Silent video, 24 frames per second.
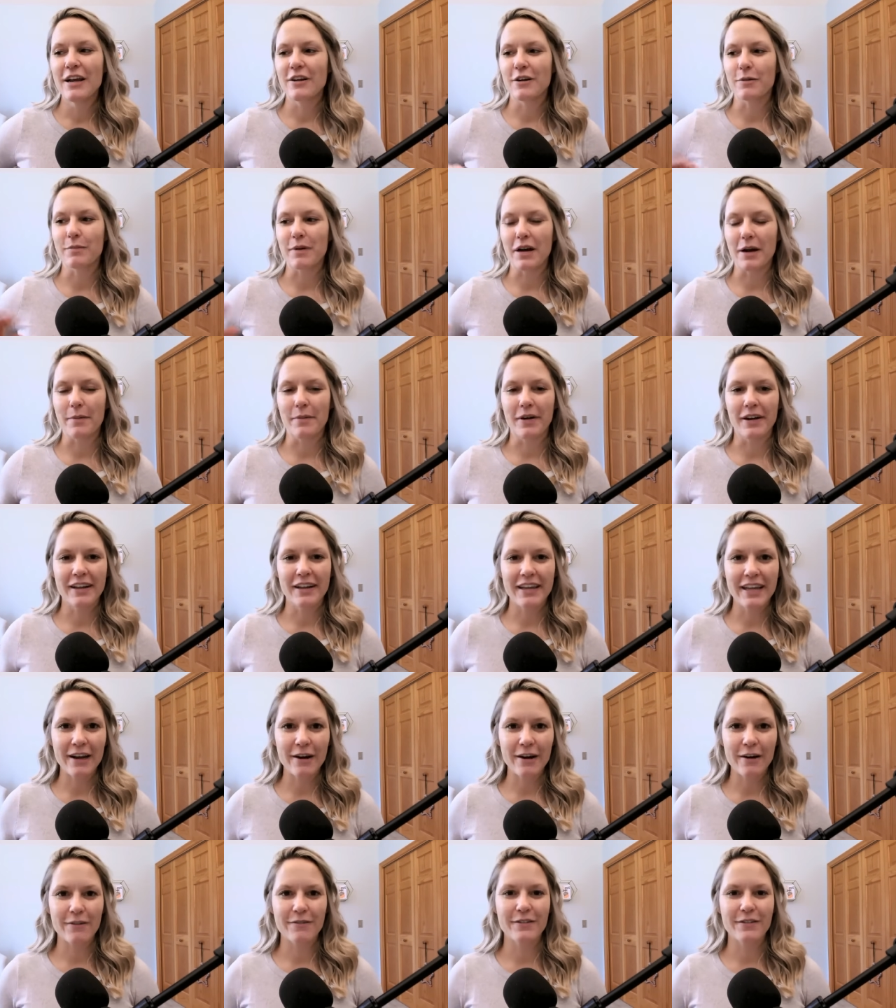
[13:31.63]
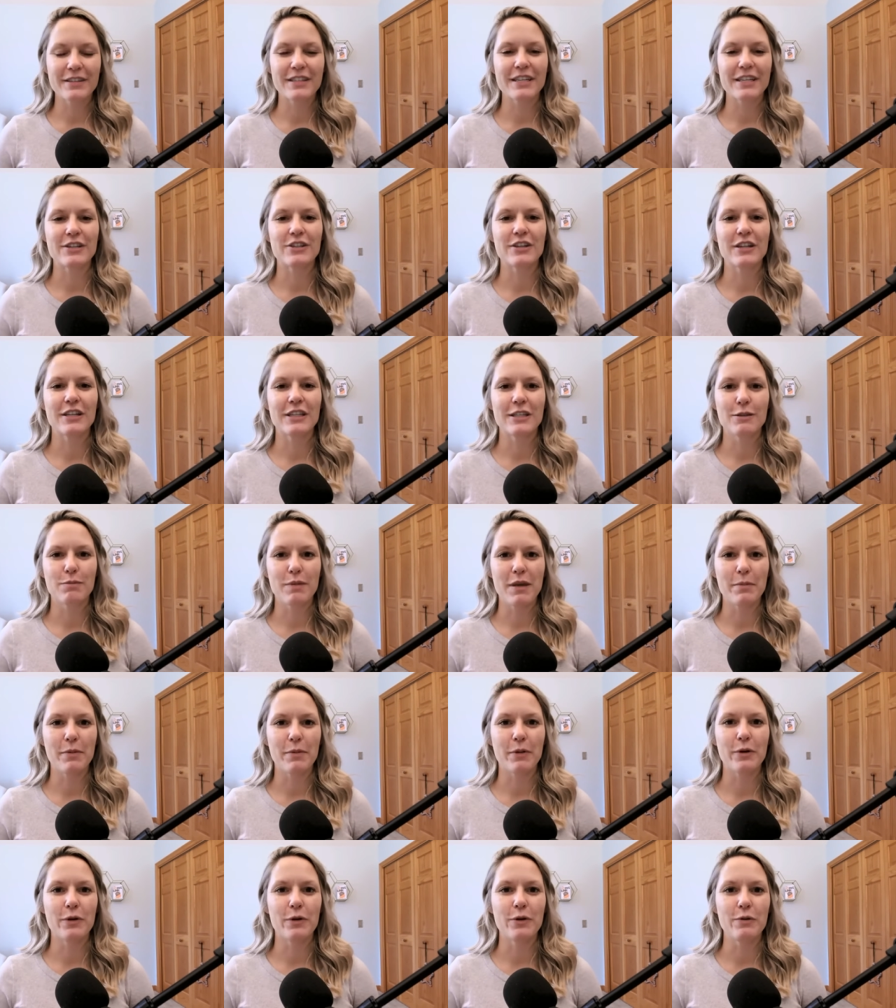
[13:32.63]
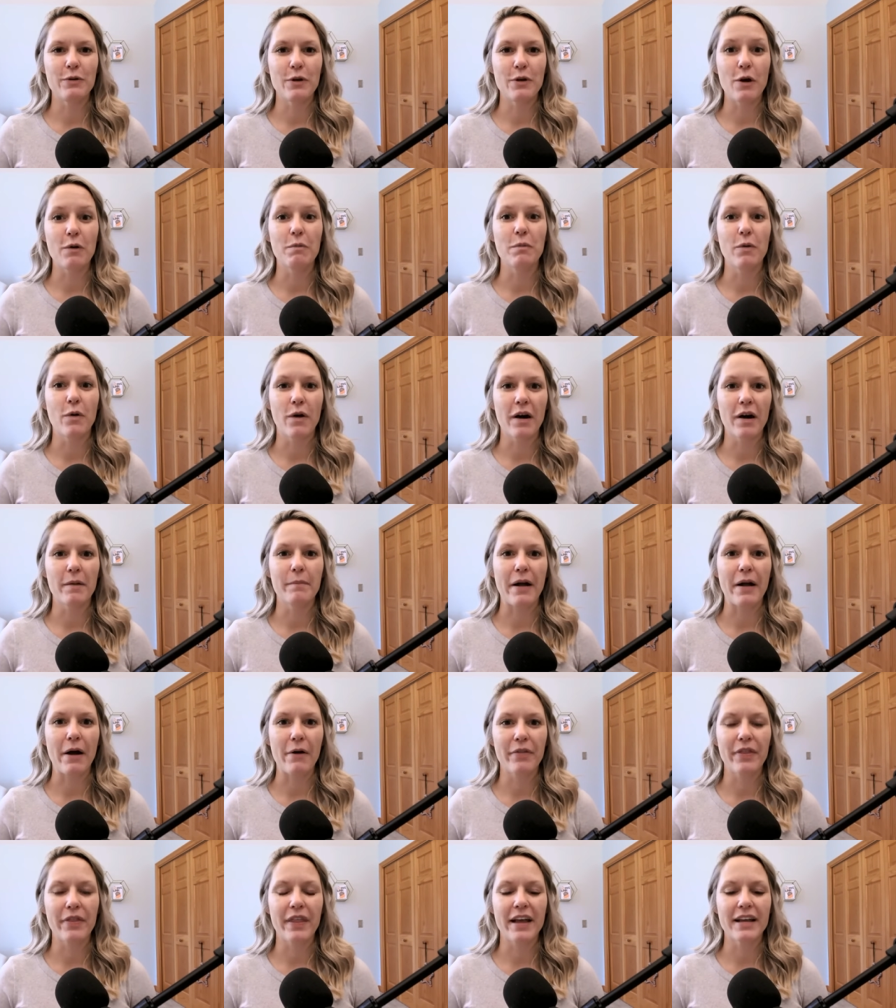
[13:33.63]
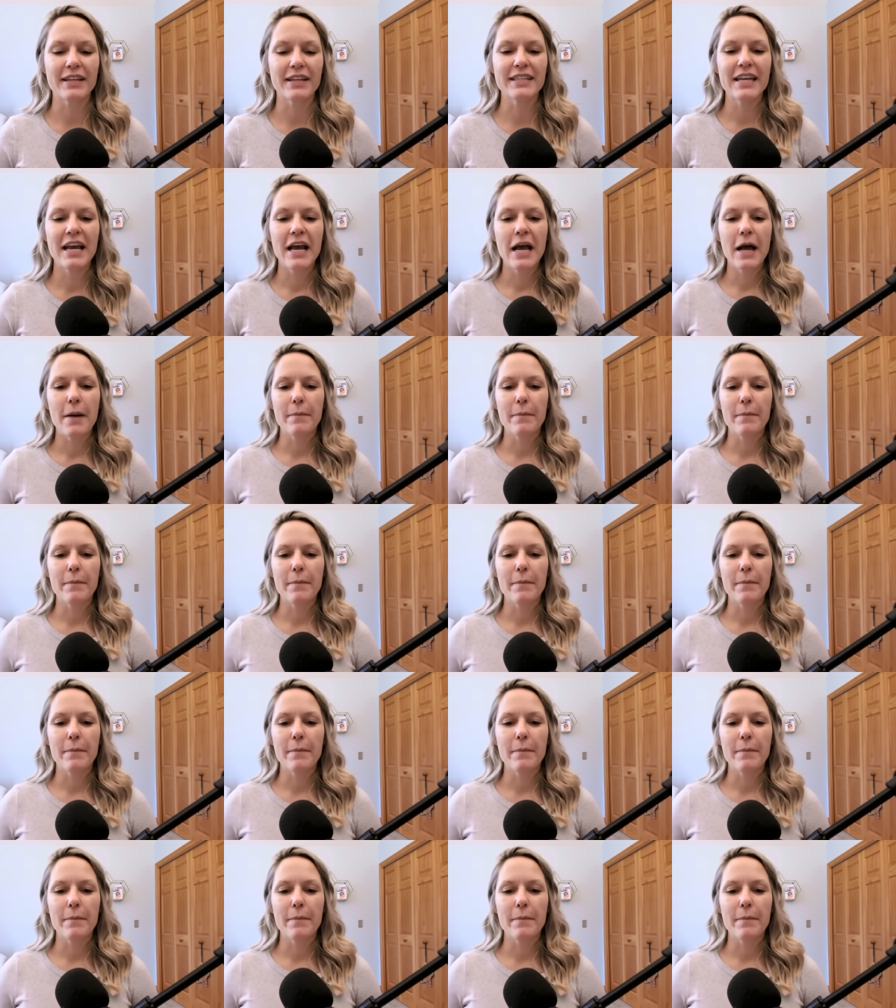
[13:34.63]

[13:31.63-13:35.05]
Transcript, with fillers: your primary care physicians, people who know more about this.